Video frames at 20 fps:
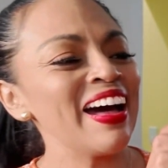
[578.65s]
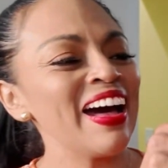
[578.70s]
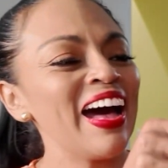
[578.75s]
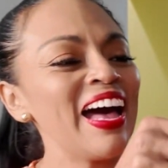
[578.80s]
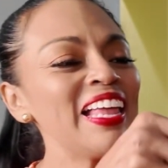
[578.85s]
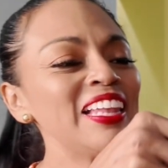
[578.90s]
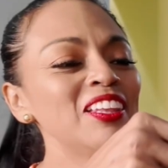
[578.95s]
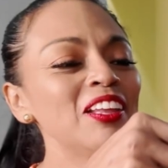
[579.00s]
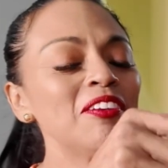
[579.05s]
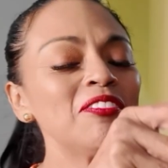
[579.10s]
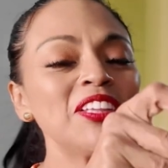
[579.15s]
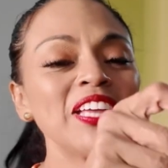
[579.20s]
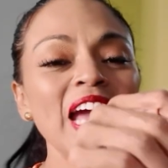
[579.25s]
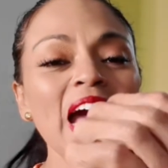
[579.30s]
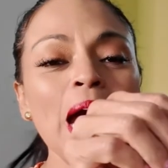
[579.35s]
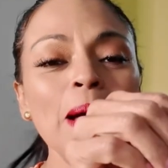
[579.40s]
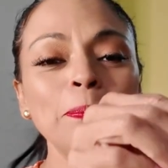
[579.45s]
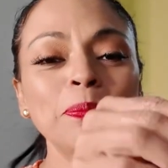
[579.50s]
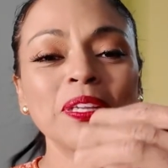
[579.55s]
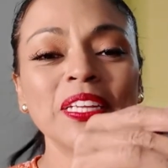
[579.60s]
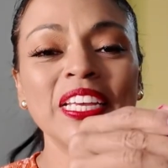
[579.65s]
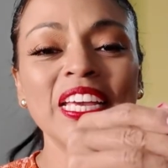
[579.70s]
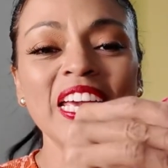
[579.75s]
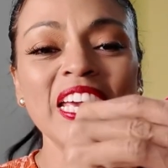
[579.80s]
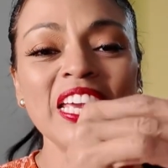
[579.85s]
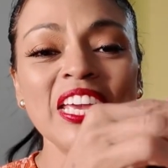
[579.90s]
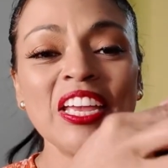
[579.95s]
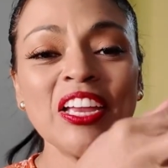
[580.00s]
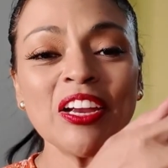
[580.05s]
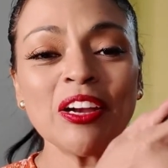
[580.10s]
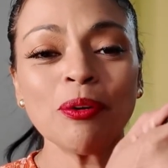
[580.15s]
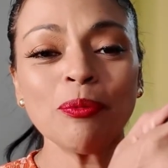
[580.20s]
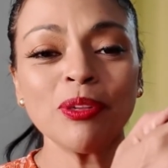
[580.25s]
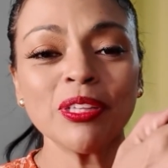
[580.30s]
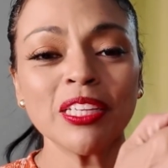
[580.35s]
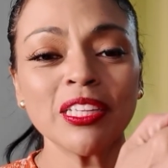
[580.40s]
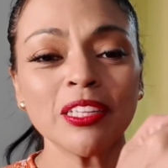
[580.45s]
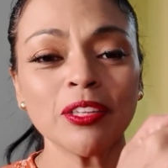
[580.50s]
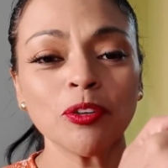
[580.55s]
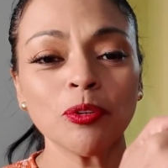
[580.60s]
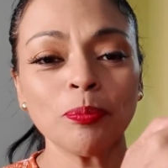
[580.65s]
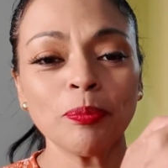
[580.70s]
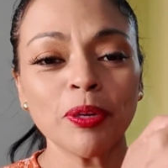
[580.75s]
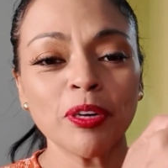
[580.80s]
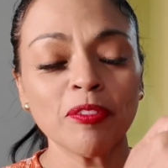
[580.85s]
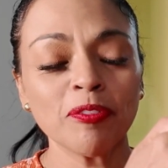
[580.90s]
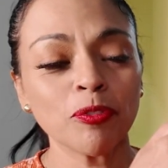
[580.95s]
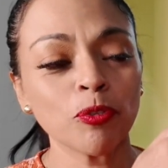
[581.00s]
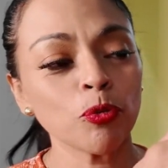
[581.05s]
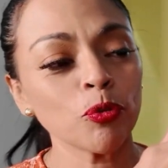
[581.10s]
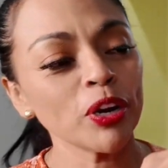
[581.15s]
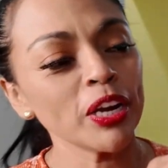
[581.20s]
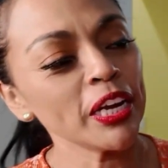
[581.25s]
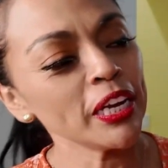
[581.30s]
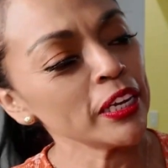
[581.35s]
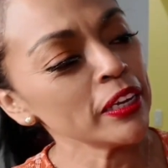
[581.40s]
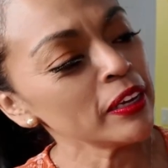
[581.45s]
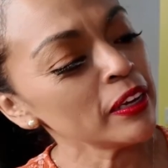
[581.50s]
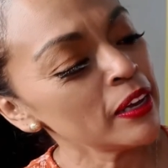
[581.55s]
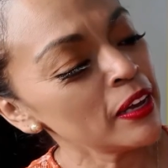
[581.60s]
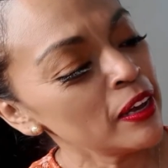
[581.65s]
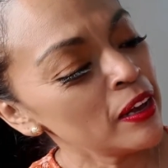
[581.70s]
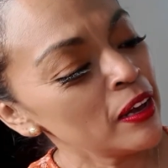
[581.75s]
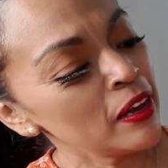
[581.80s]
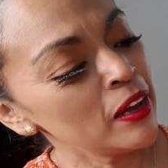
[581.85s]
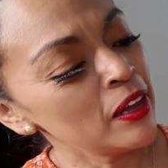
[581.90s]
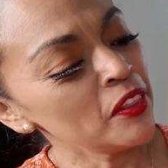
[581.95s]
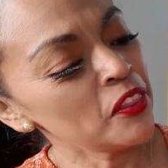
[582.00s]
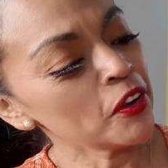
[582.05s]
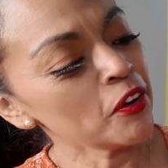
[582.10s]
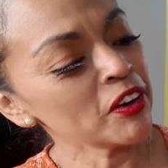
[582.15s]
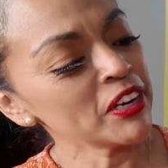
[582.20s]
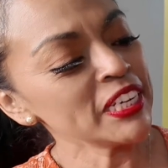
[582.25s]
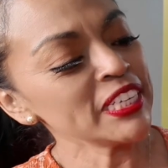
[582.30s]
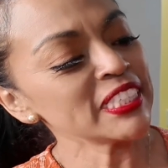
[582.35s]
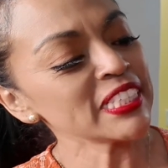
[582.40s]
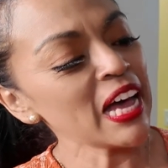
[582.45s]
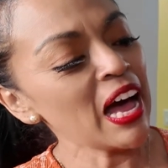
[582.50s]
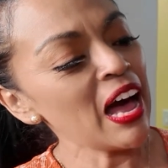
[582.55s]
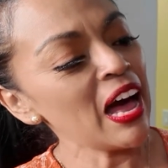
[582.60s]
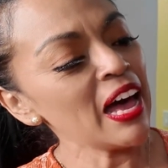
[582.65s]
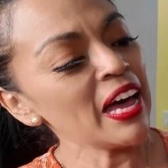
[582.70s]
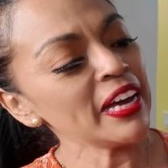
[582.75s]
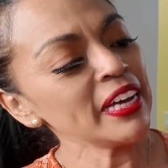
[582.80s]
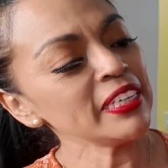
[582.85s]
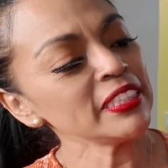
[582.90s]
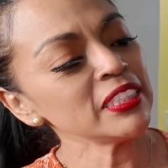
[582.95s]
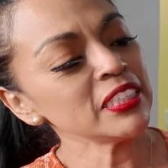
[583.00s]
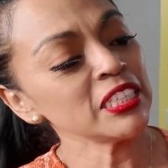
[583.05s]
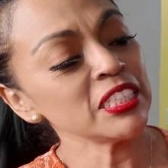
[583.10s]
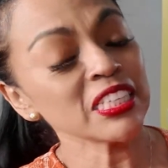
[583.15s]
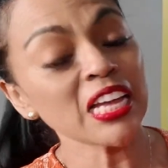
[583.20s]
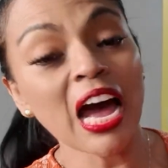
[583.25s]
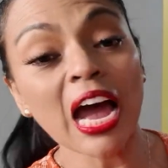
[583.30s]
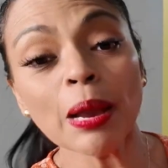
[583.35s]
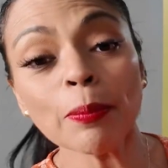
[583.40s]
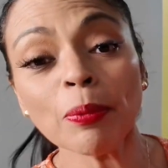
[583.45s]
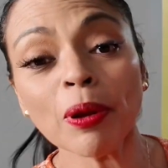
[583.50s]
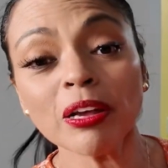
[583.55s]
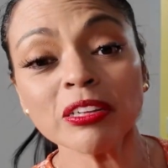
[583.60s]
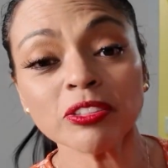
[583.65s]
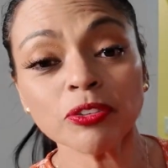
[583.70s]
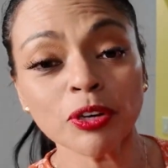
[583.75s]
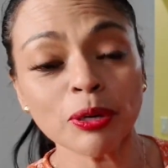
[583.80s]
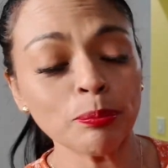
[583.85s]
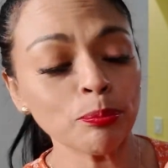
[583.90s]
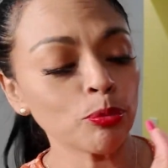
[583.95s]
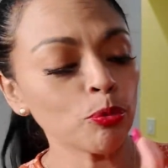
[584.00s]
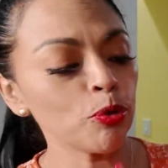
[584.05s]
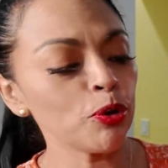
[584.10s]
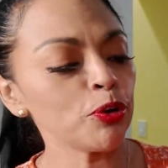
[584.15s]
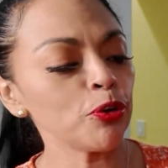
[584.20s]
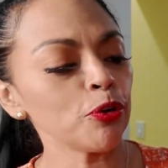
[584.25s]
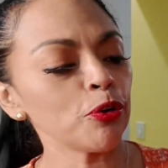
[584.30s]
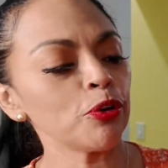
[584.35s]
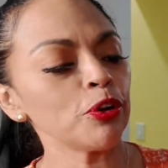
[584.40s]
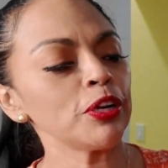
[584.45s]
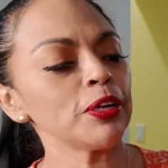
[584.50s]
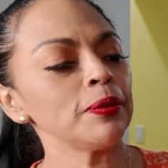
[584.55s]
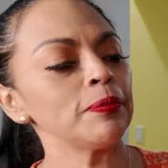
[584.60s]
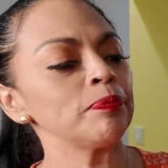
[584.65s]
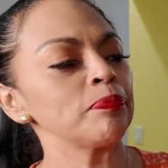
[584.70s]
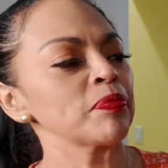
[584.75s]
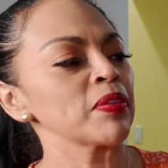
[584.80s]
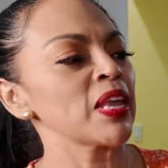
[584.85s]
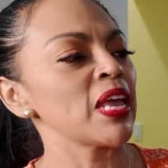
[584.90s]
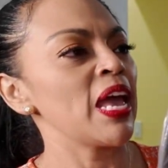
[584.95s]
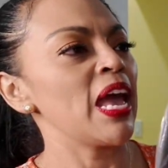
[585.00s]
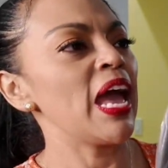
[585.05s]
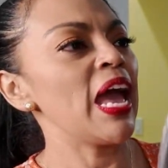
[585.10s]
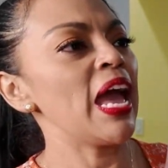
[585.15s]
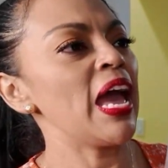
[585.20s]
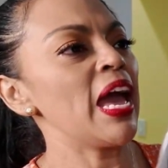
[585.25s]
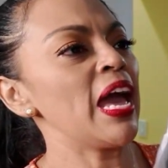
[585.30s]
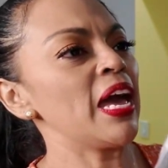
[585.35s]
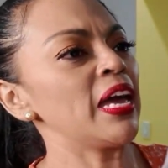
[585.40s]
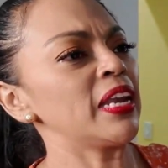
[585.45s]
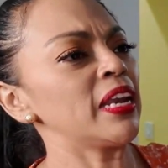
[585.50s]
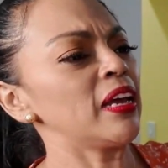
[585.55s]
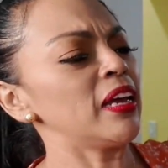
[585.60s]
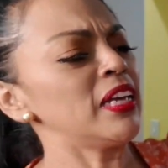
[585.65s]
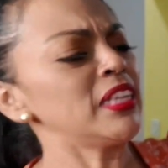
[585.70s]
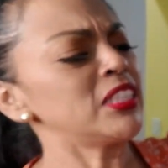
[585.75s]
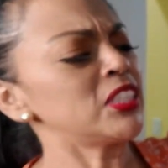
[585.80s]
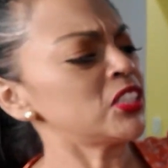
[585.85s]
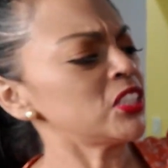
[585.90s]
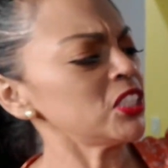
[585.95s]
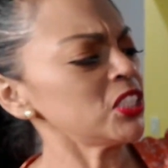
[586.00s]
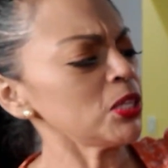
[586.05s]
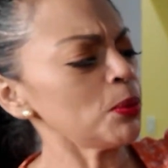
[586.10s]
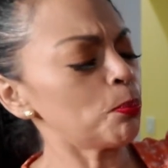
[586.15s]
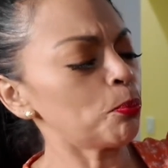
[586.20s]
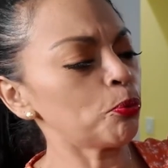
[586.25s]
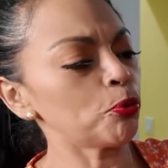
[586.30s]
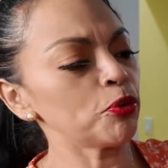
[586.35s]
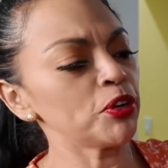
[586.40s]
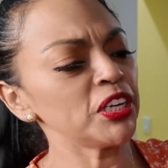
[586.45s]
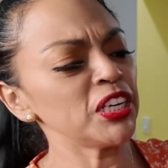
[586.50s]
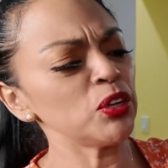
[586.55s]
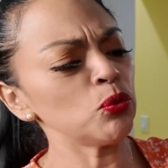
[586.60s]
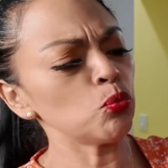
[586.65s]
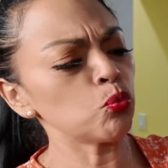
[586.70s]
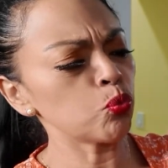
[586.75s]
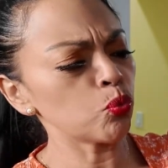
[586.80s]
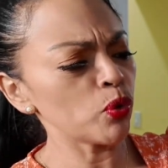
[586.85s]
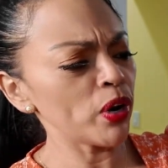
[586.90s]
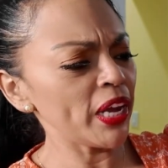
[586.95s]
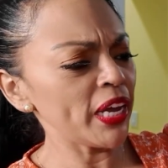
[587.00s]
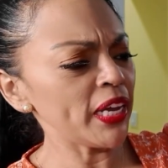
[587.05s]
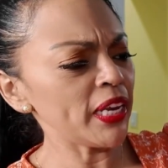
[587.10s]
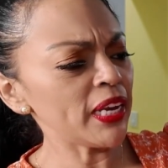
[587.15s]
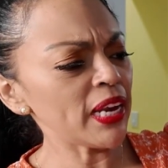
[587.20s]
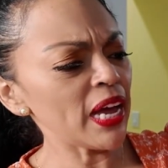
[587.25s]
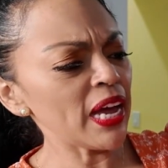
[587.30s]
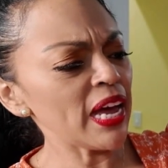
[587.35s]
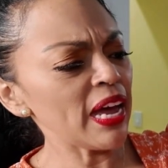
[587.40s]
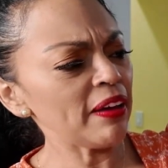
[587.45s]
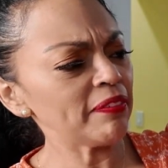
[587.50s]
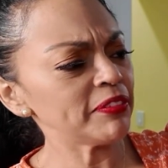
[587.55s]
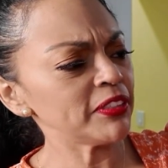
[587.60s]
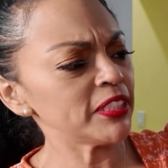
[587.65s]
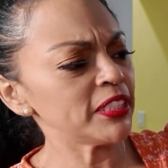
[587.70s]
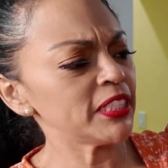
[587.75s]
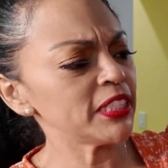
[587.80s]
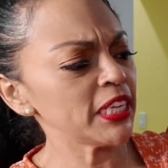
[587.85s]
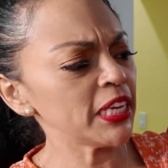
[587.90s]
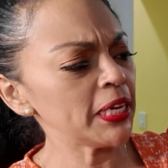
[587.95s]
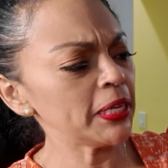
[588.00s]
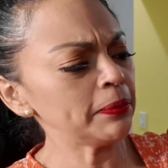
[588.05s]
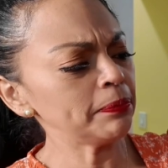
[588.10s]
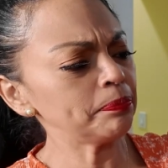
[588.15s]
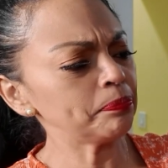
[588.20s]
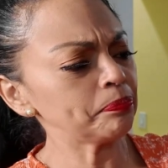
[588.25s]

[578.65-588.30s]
I love the applique here with a little bit of gray there in his eyes. His eyebrows are embroidered, and it's such a pretty red, I have to say.